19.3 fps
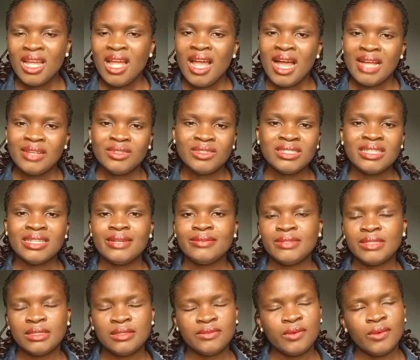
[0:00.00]
I just left it
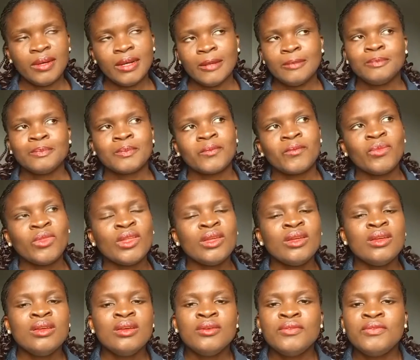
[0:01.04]
for her.
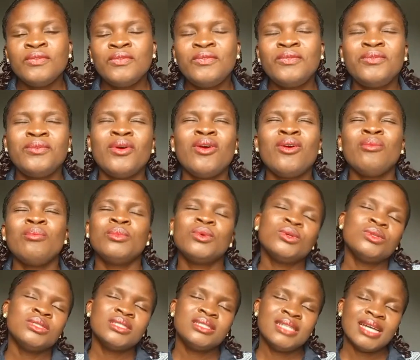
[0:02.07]
4
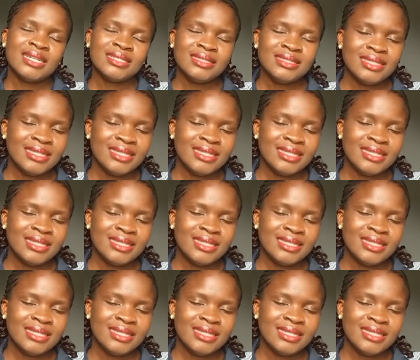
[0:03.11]
months down the